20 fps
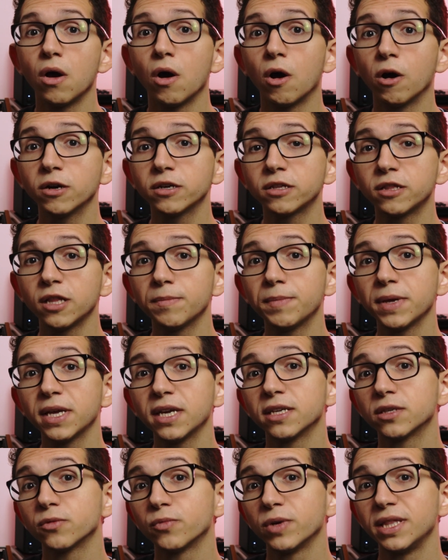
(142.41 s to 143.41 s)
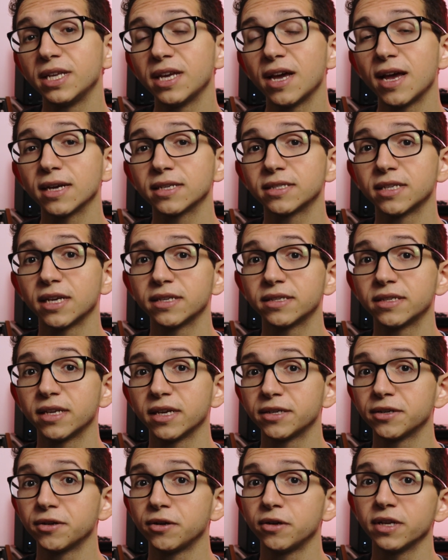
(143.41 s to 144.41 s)
Hard clipping is when the excess
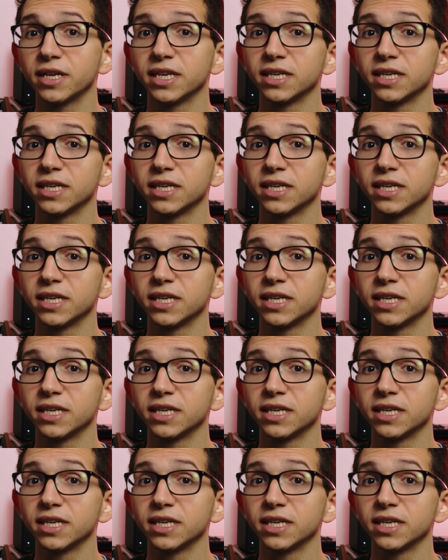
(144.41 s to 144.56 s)
signal